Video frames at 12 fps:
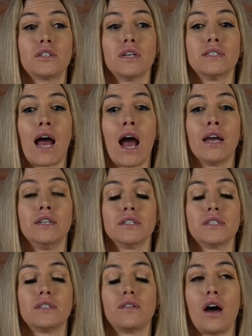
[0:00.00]
because I
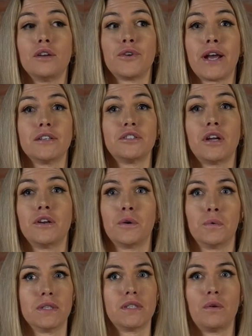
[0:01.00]
just thought
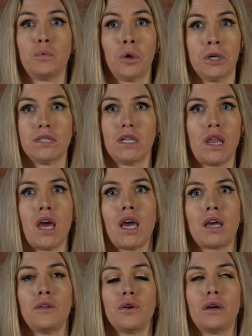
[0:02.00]
transgender was the worst
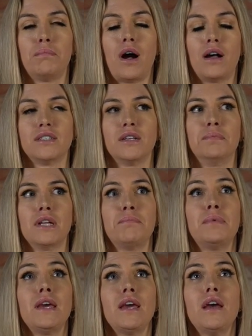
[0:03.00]
thing you could possibly
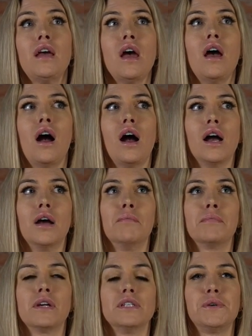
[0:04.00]
be
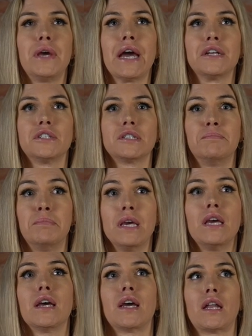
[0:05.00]
because um, you can't just
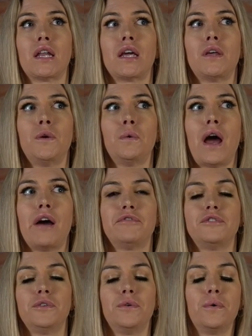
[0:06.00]
be it. Like you have
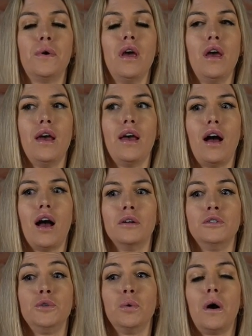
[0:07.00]
to uh,
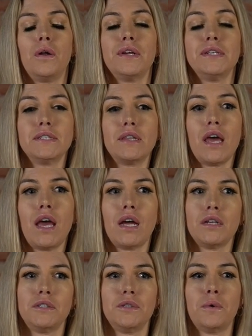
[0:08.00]
do all these
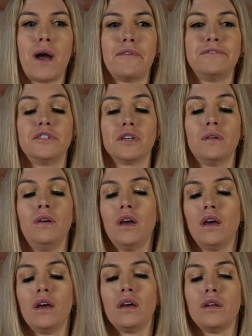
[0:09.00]
things. You have to,
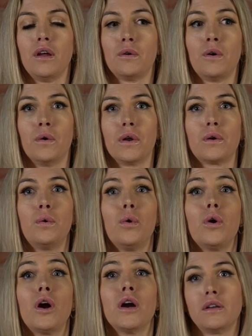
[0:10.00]
you know, go to
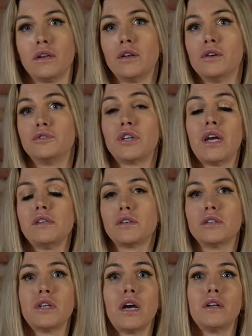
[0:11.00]
court, you know, change
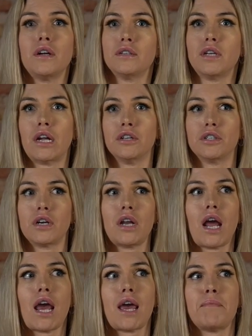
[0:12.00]
your gender, change your
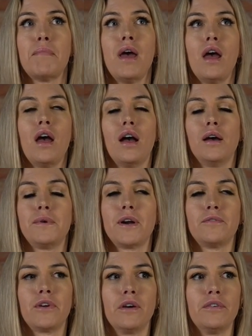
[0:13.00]
name, appear
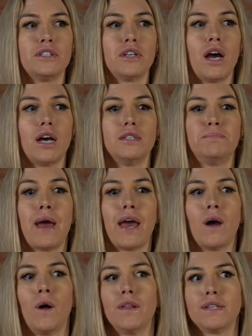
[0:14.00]
in front of a judge,
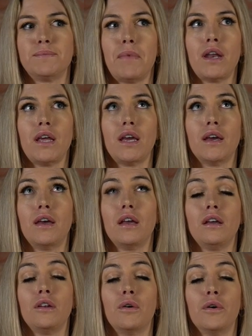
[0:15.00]
pay all this money, eh,
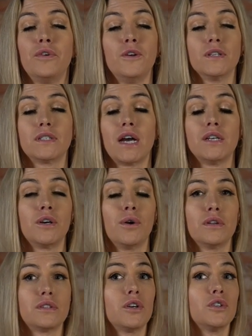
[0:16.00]
you know, if you decide to go
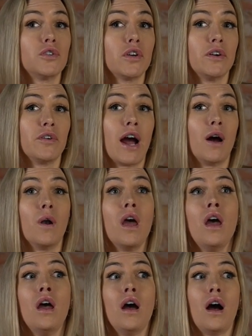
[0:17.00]
the surgery route,
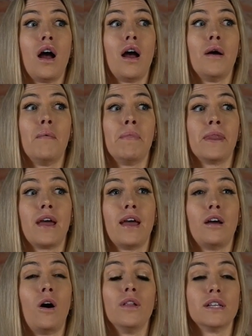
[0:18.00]
um,
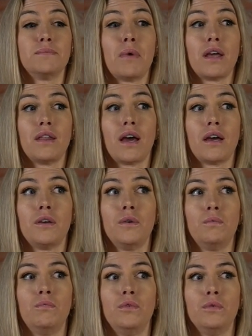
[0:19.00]
all this money that
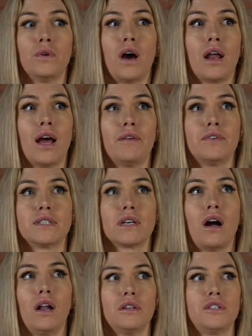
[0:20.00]
you do not have as a
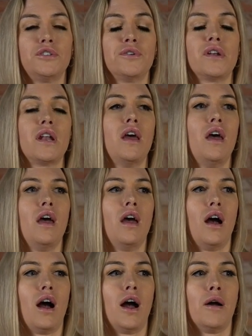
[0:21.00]
college student.
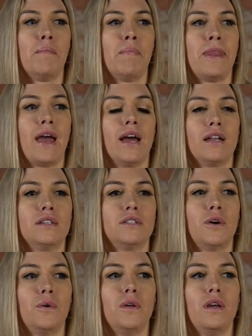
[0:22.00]
Um, and
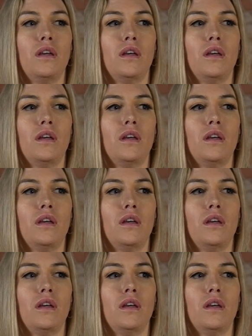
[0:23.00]
so